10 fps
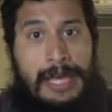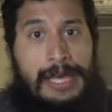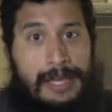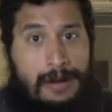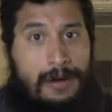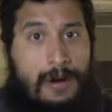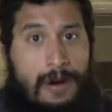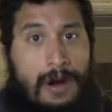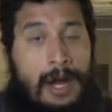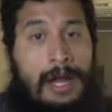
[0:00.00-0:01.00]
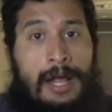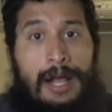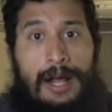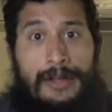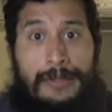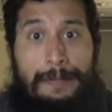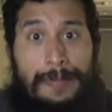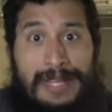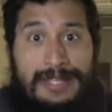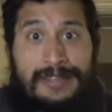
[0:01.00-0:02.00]
here are the
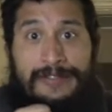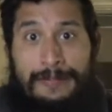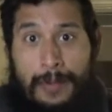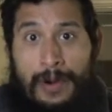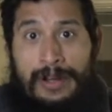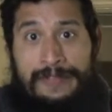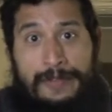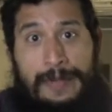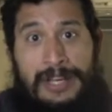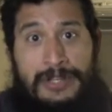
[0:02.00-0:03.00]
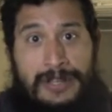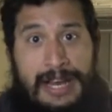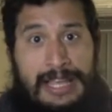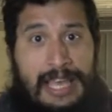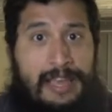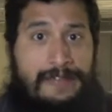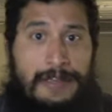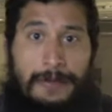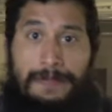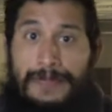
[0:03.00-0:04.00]
bits of important information that I gave
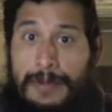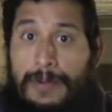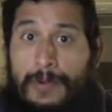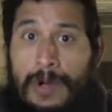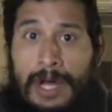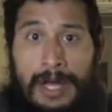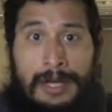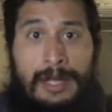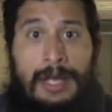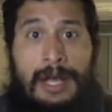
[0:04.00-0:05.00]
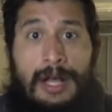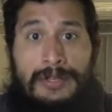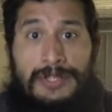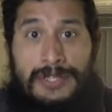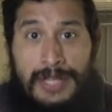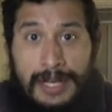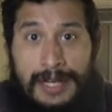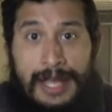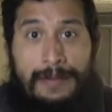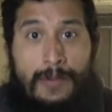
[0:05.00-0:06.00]
you. Number one,
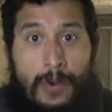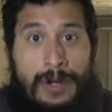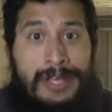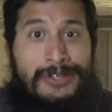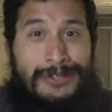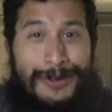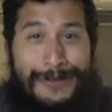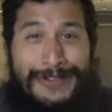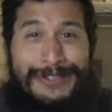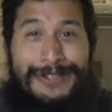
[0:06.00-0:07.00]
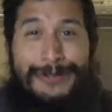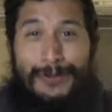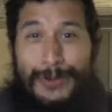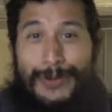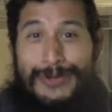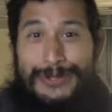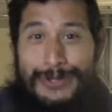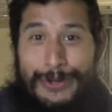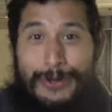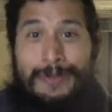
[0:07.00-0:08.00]
Sunday morning services will
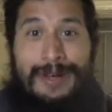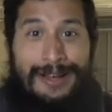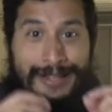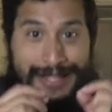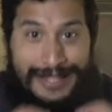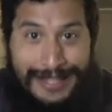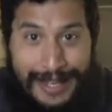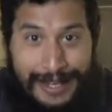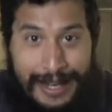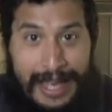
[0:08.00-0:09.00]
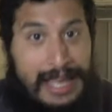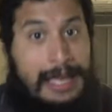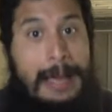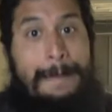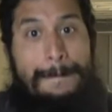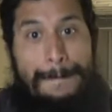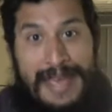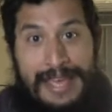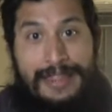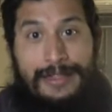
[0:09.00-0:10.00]
resume on Sunday,
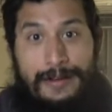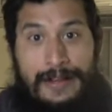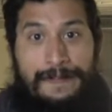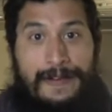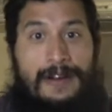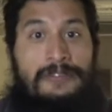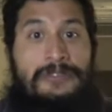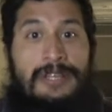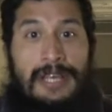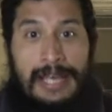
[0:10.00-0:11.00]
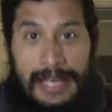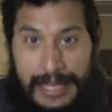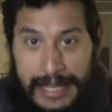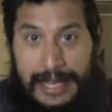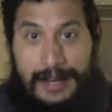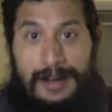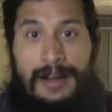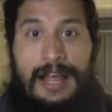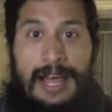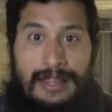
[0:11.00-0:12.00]
May 31st,
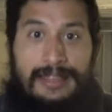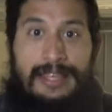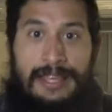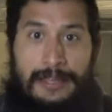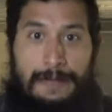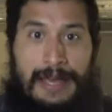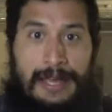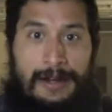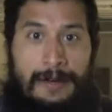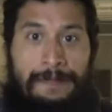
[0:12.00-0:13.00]
here at the incubator.